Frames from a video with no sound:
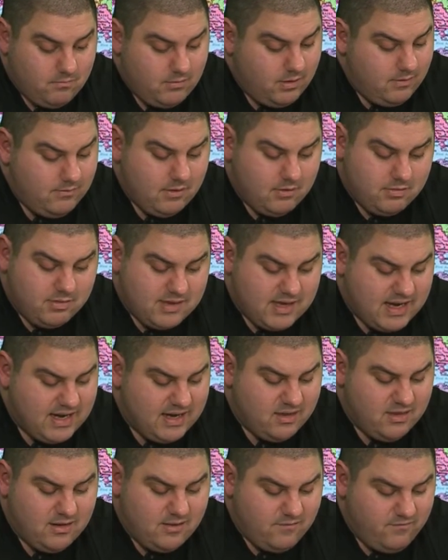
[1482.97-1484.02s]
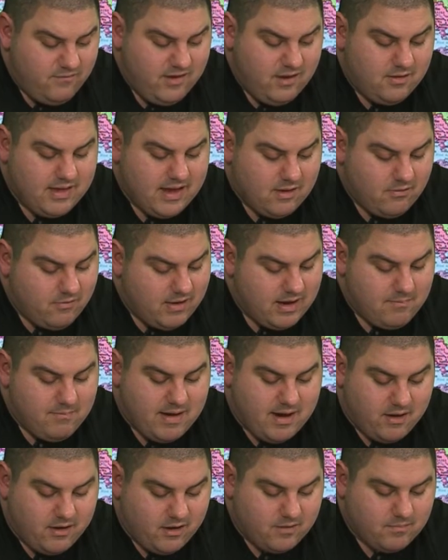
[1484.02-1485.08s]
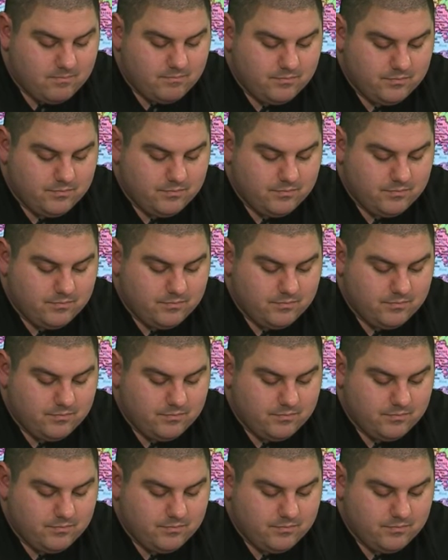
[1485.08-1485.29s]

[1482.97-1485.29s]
even though Sonic didn't feel that way about her.